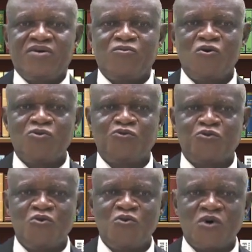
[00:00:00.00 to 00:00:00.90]
Go
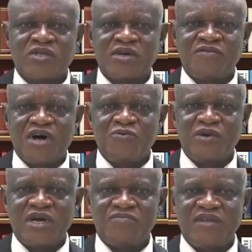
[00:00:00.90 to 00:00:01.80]
through whatever we
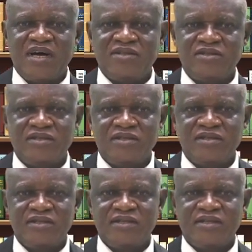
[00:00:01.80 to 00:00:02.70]
have done.
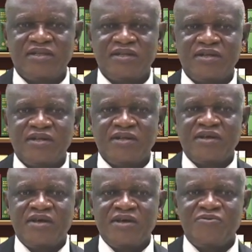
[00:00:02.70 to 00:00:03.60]

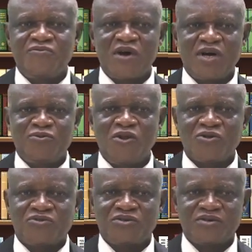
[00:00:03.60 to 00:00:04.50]
If you are
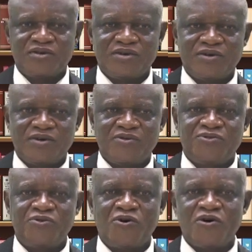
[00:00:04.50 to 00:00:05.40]
not
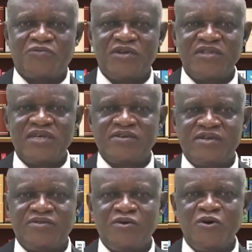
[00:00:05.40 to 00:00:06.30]
sure of
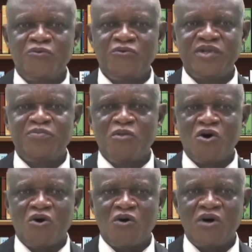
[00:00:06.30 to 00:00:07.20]
anything, read
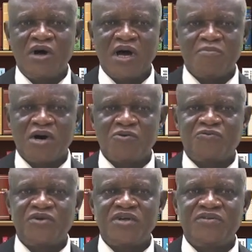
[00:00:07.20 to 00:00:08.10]
more about
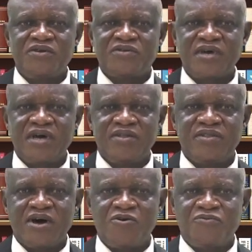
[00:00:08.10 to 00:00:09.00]
phrases and noun